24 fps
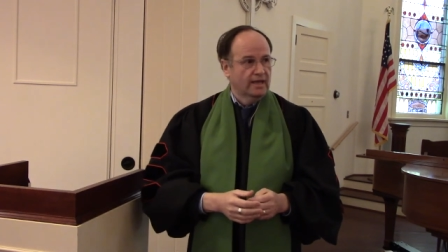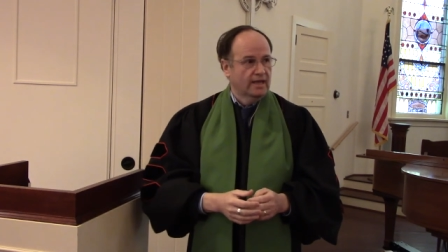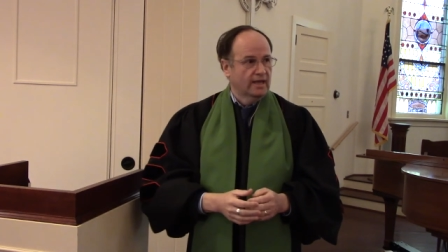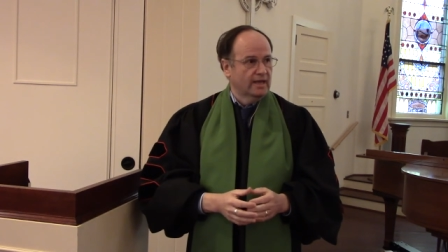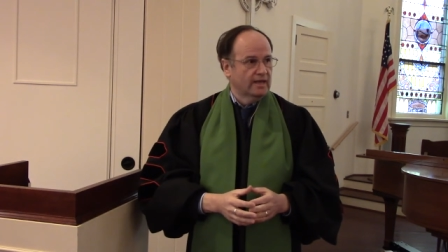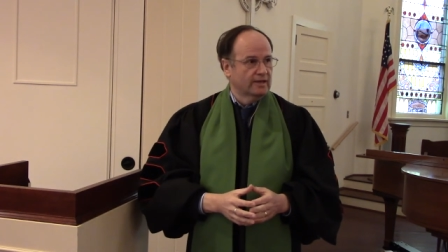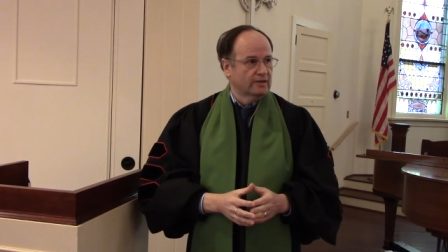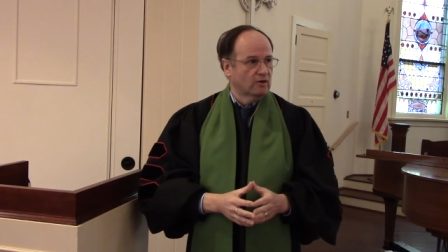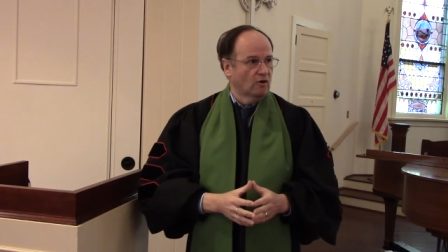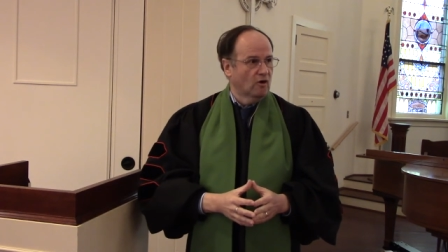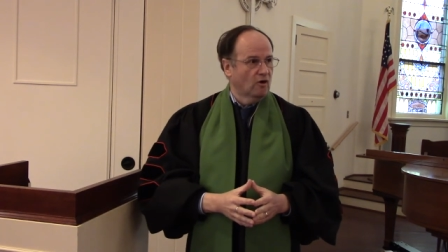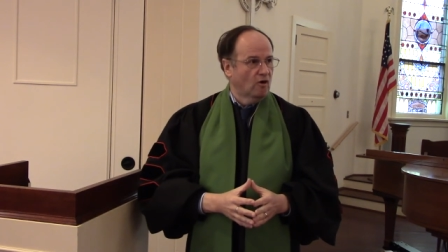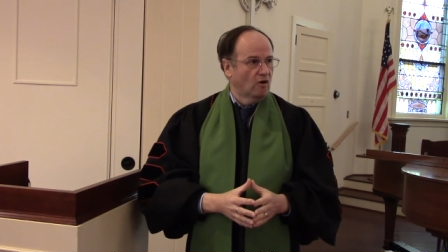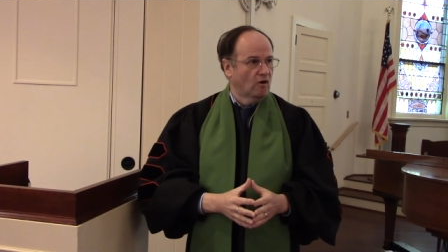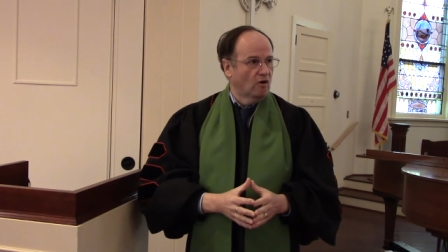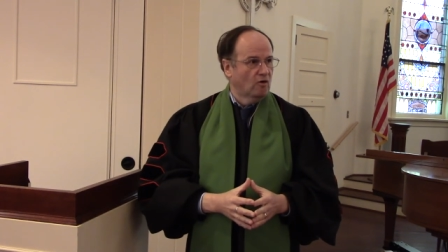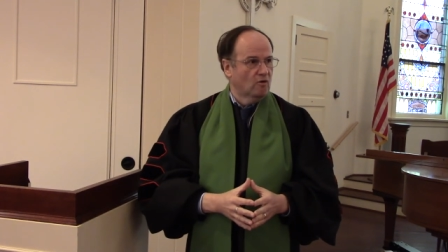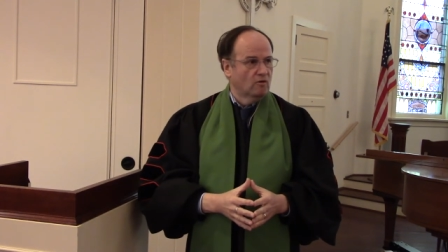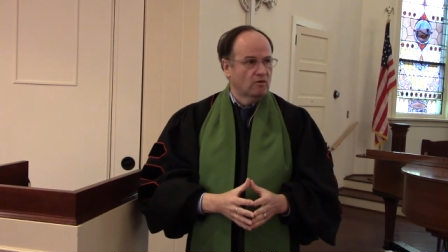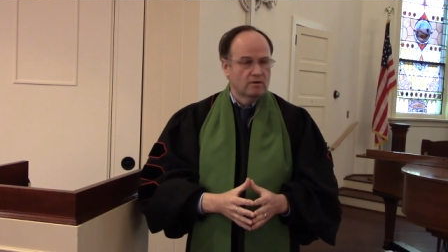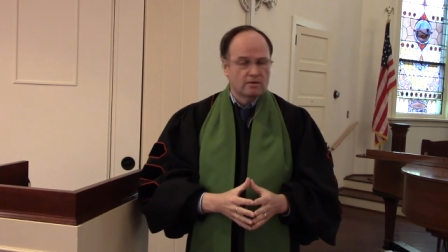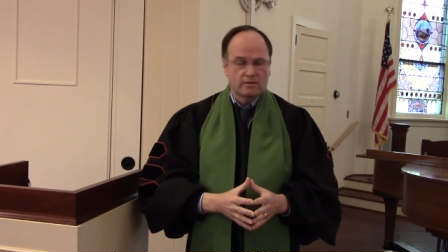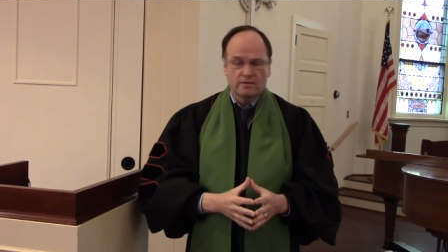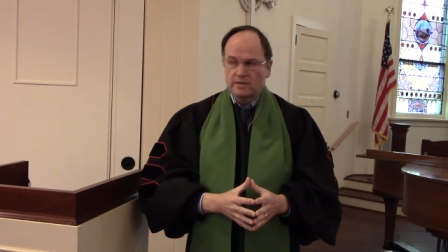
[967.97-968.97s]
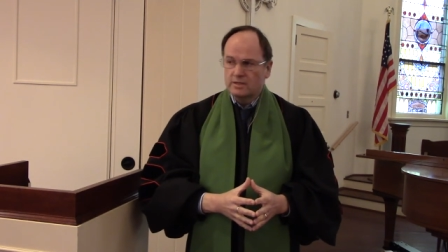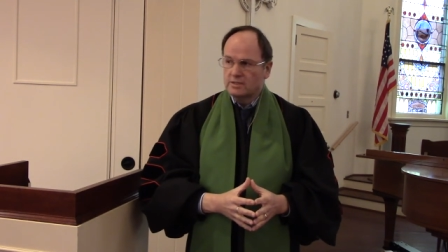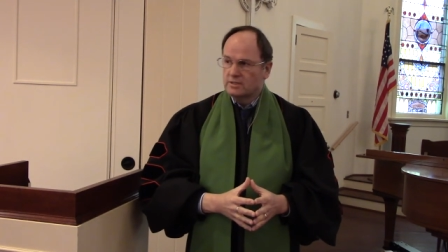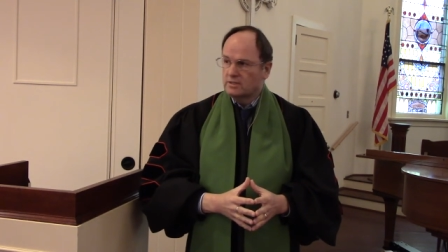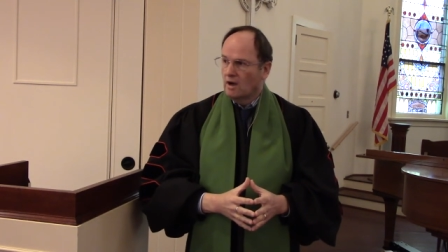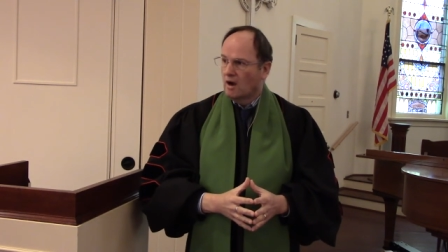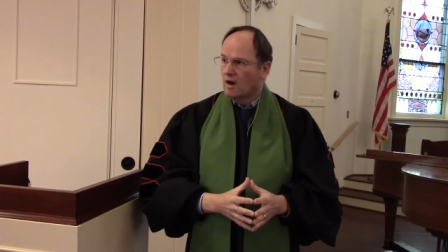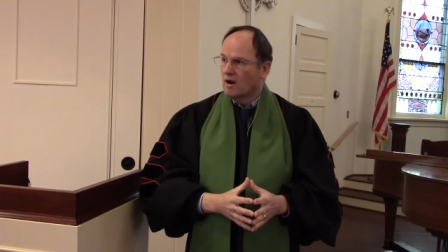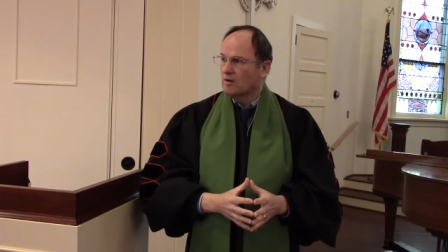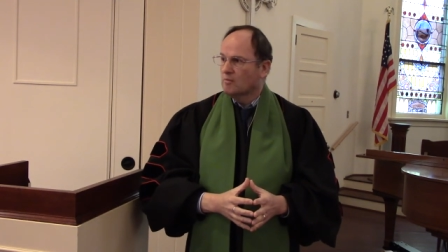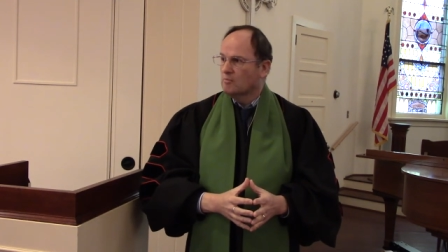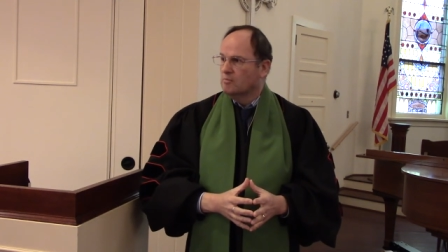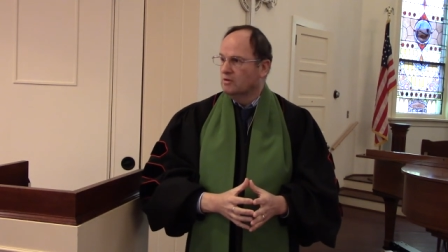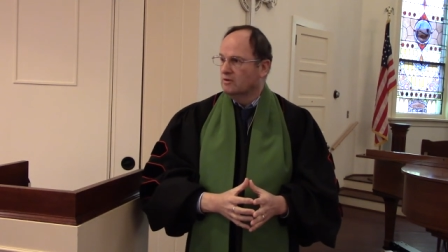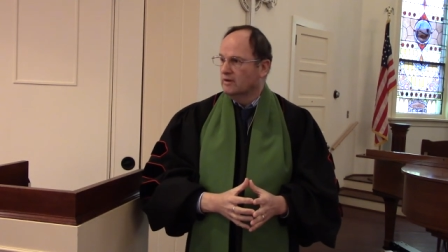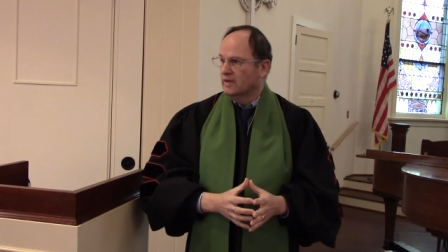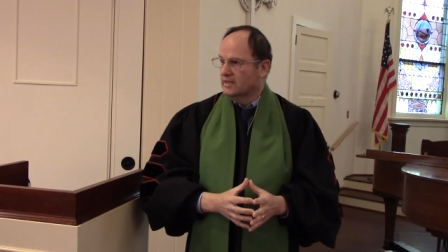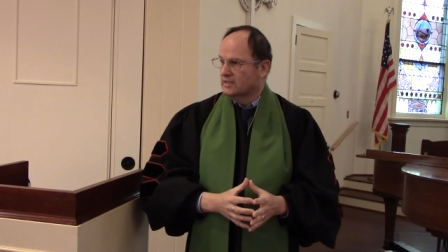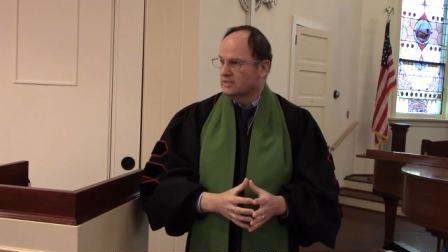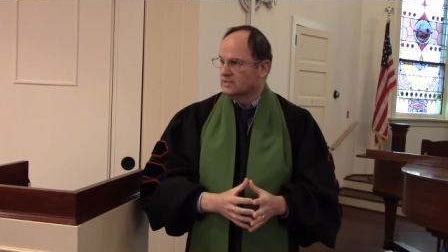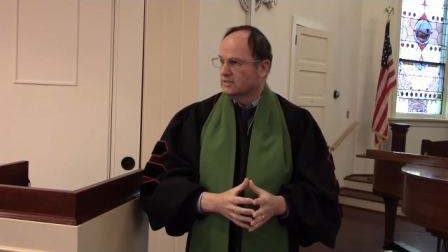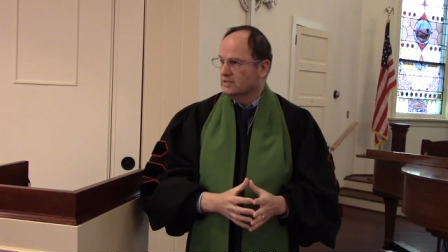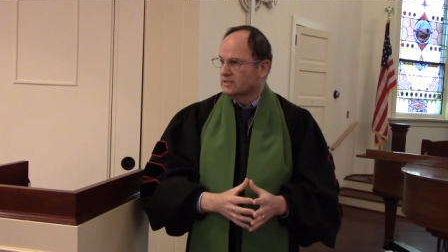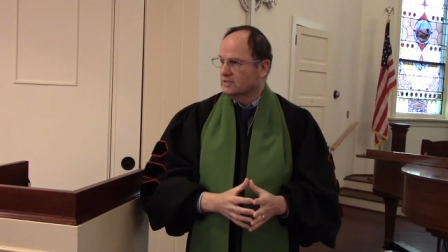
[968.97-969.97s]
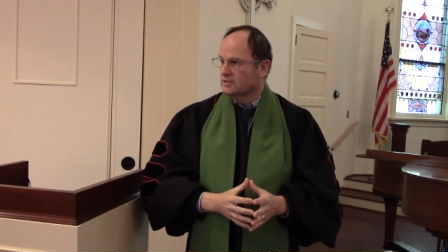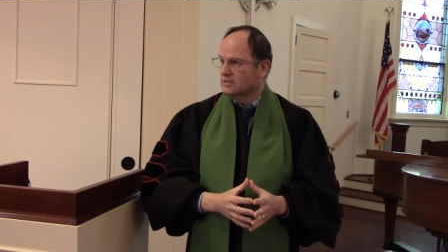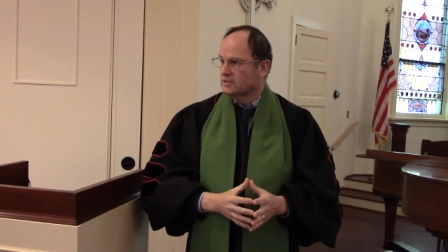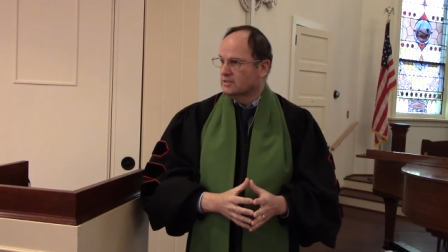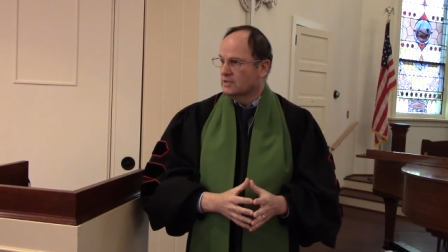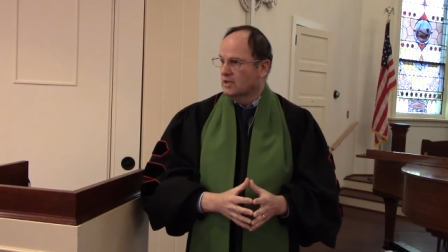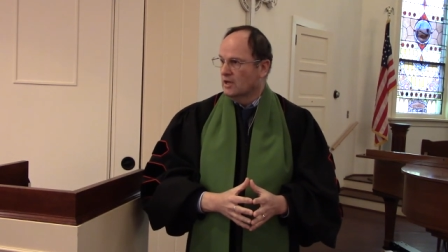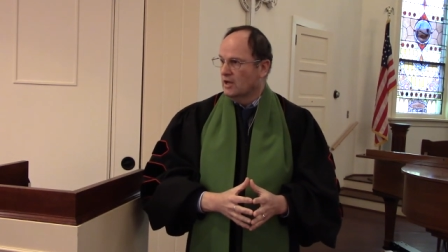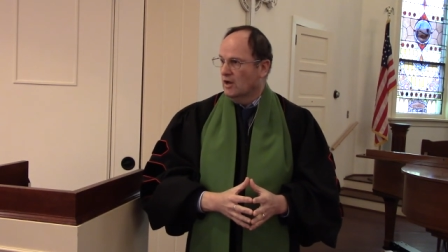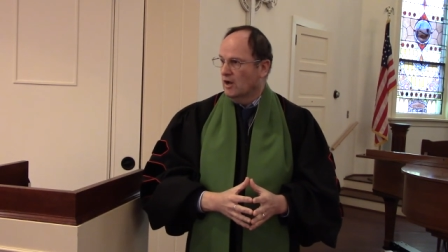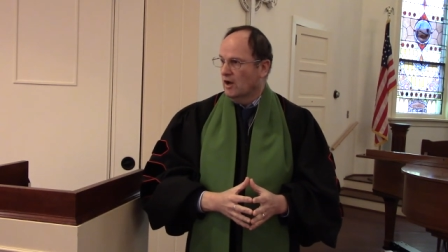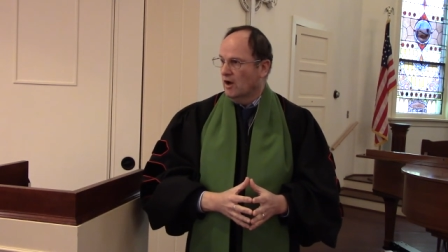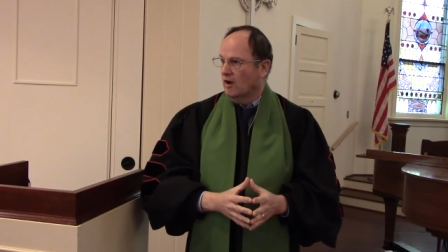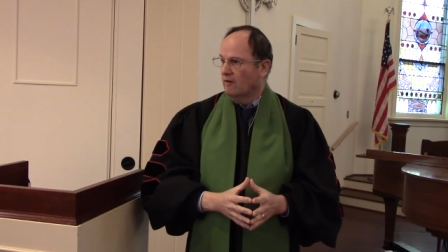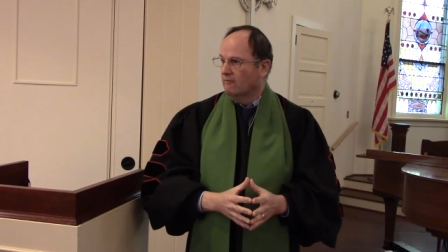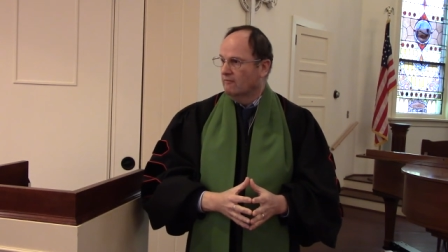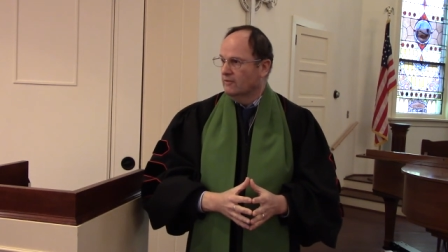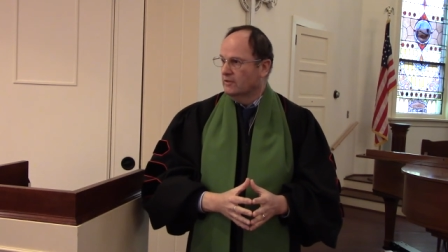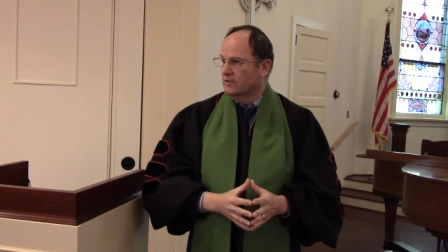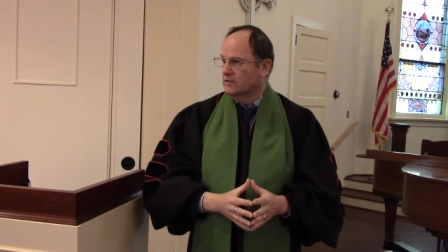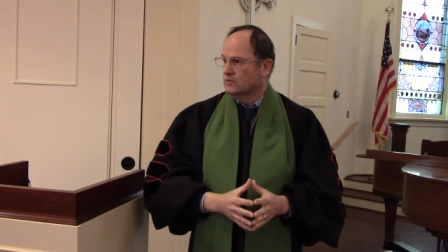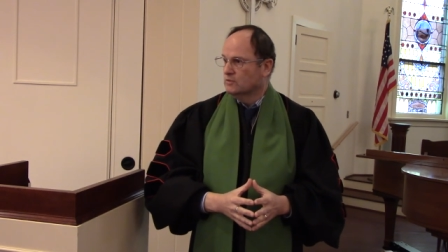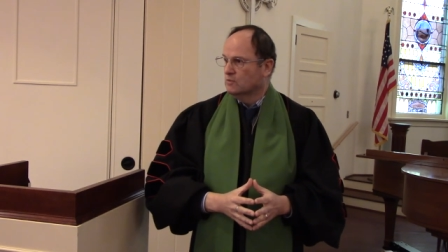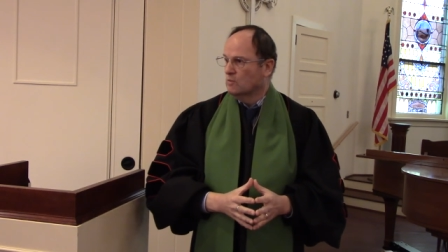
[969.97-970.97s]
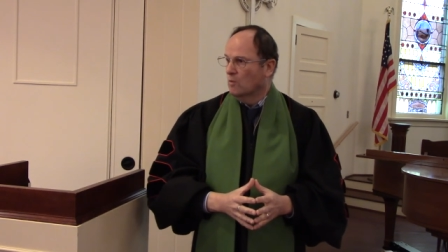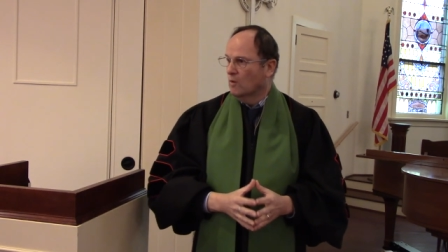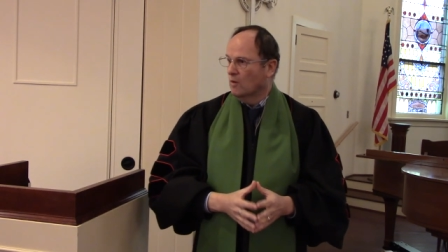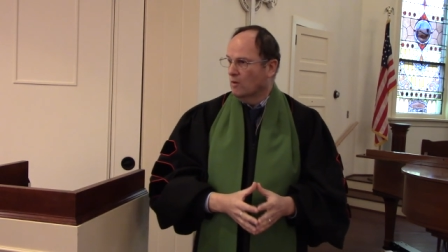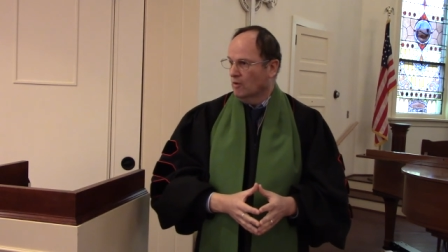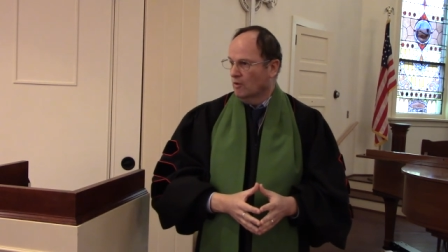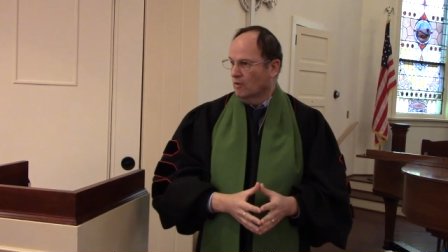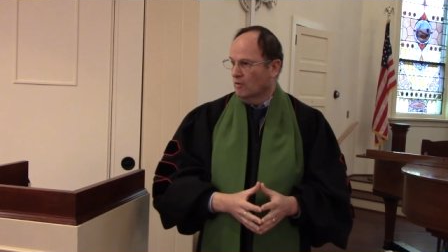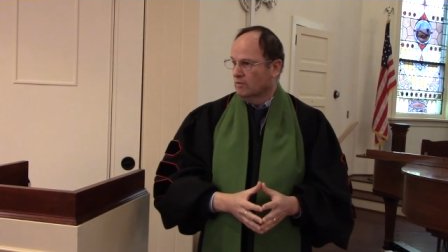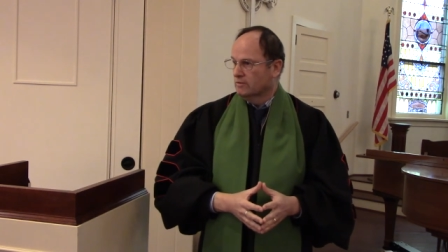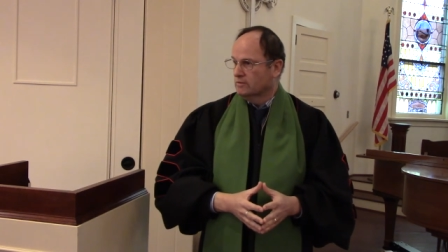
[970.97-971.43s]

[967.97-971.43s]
in all the dark places of this world.